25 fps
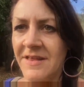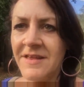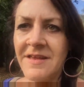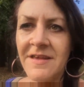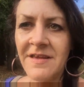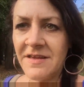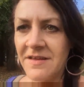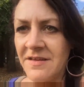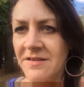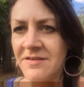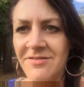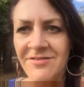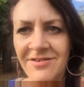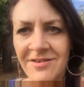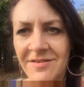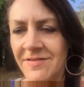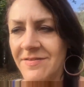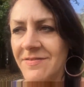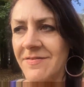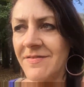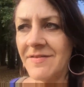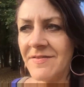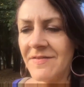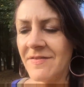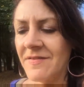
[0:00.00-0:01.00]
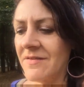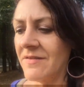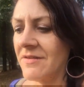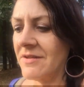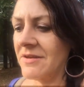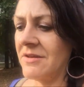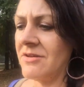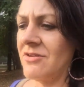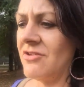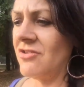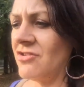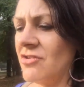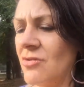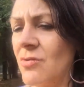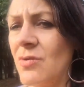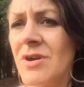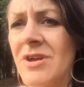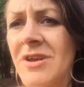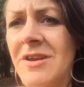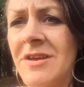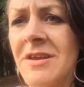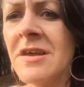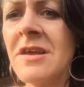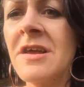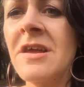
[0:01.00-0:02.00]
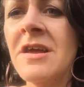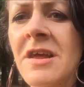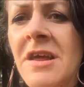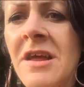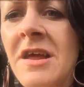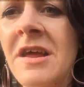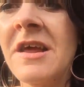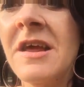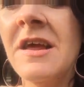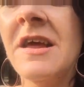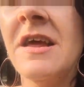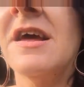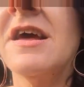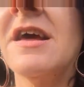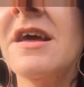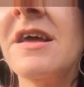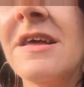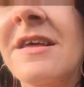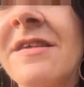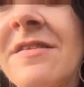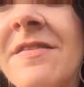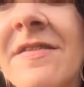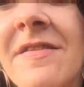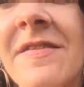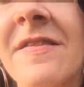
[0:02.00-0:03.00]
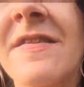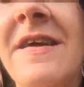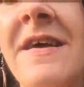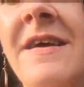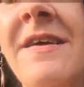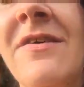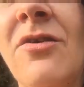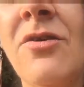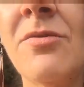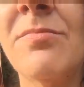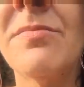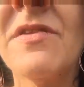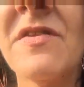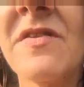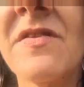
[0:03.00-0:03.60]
here just isn't going to do it. You can see I'm